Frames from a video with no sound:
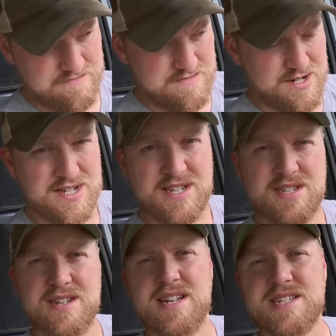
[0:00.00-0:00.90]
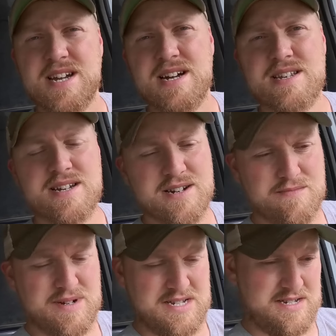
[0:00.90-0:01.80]
Just it's kind of
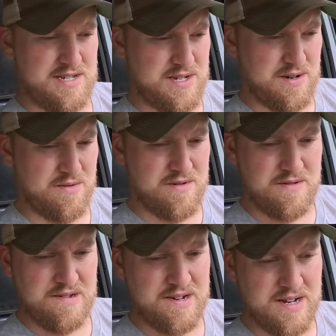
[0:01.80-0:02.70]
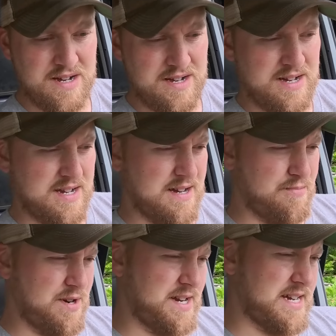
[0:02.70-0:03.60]
intermittent, so got a
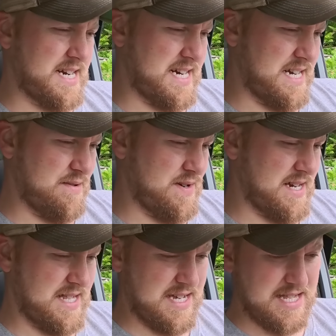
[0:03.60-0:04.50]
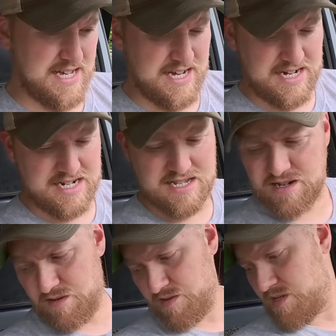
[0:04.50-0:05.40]
pretty good idea what I think that is,
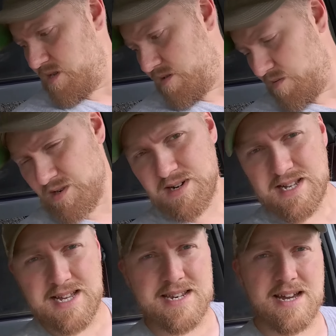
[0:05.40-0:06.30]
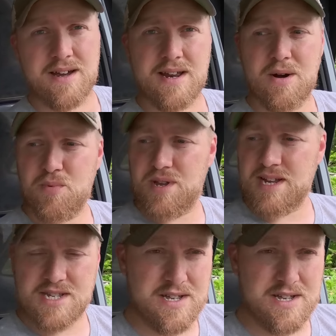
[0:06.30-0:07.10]
though. So we're gonna get that dialed out. But that's